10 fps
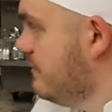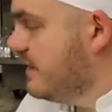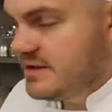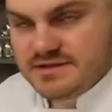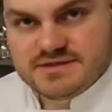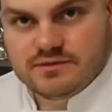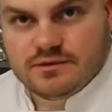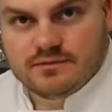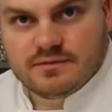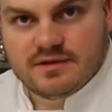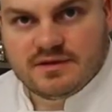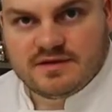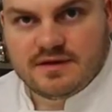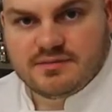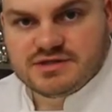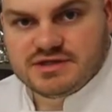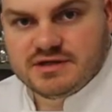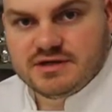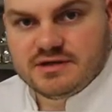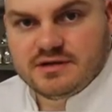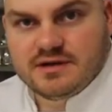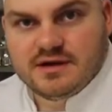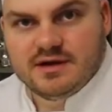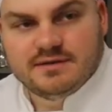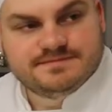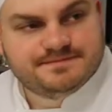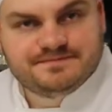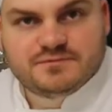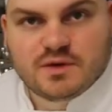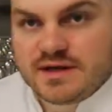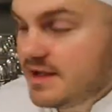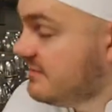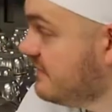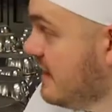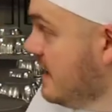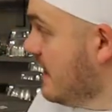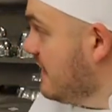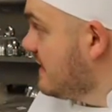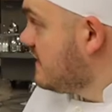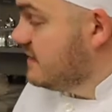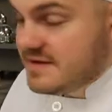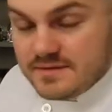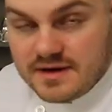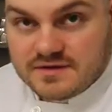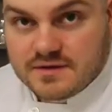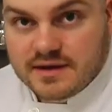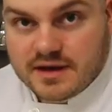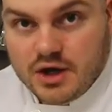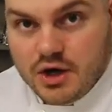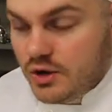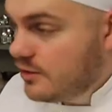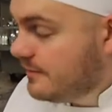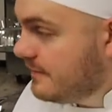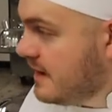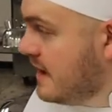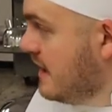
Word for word: butter to room temperature um, quick enough. That's at least what I was doing at home.